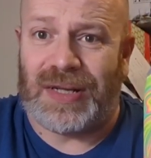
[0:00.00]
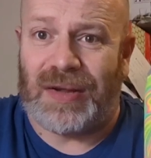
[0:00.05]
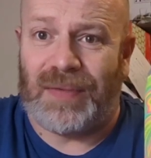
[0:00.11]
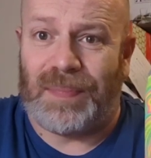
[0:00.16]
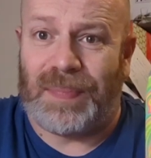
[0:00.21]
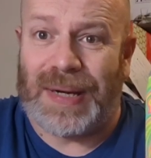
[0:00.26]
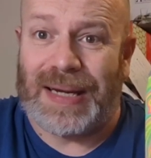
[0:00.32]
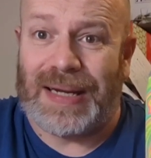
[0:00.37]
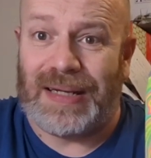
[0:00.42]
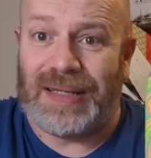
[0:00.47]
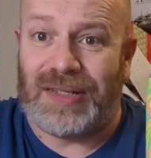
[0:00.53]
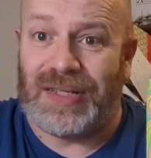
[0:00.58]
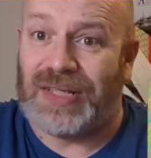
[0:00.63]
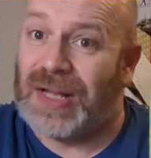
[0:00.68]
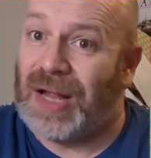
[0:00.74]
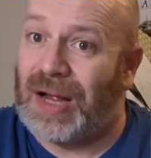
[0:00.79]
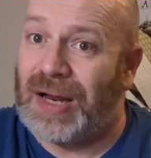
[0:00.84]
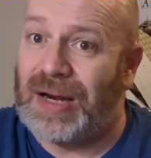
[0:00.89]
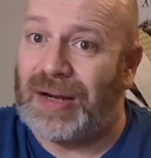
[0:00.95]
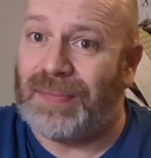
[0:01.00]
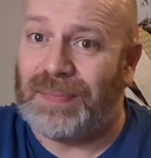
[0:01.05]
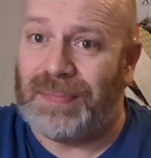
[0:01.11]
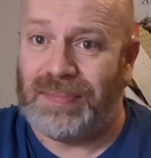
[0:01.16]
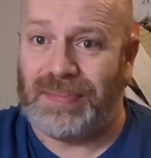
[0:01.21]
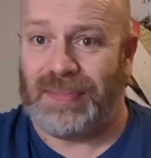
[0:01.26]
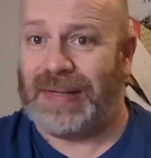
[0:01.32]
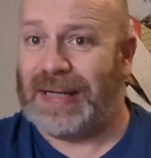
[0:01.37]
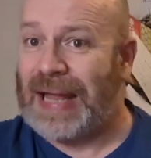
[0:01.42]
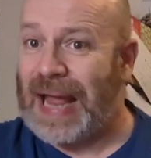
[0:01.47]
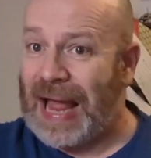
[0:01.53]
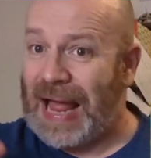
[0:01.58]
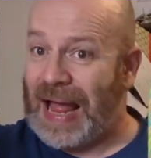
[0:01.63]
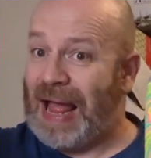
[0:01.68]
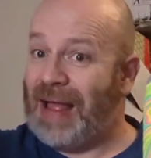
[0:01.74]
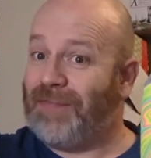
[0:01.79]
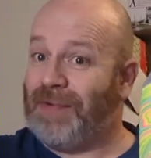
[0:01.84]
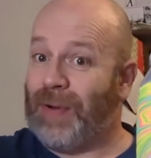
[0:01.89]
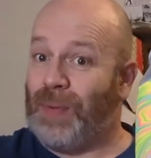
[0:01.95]
have been starting to get
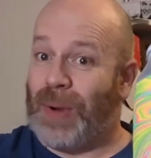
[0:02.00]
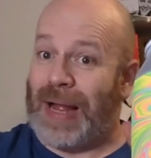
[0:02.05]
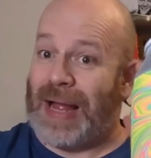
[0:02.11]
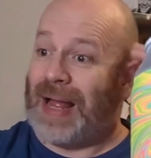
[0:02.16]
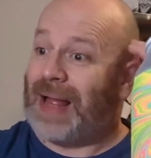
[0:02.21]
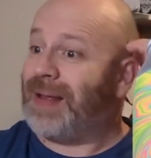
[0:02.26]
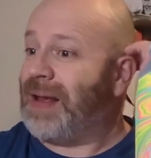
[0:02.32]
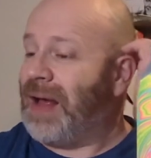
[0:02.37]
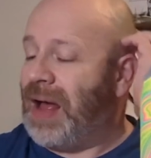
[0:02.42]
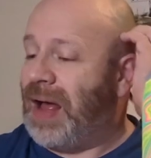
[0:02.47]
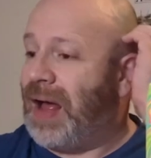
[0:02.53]
everywhere.